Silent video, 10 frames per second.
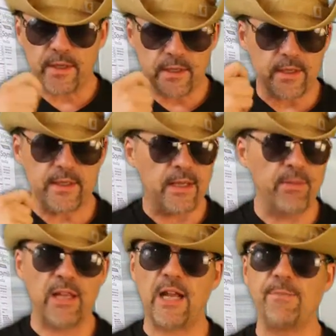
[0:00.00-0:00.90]
You
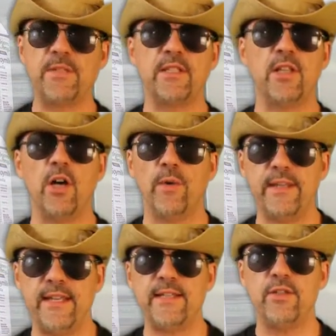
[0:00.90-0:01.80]
nibble on them slow
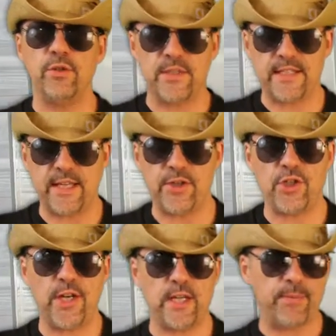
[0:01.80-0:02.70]
and they do
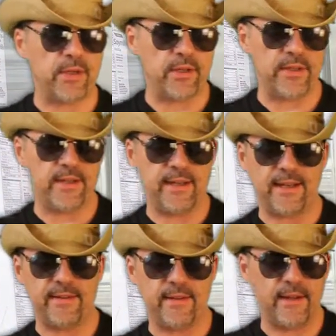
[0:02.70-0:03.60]
satiate you pretty good. They're,
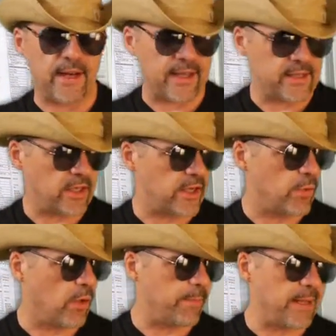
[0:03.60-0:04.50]
uh, odds are you
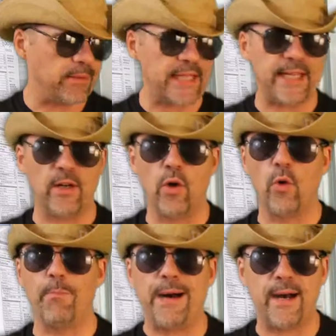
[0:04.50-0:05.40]
won't be able to eat a
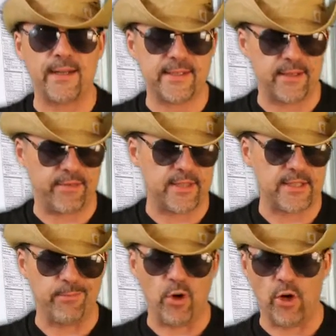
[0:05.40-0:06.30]
whole box of the
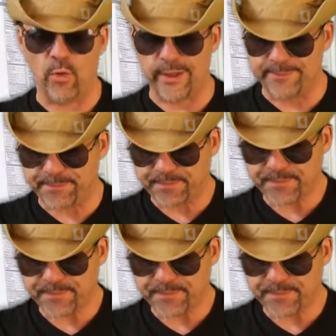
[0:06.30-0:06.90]
small one.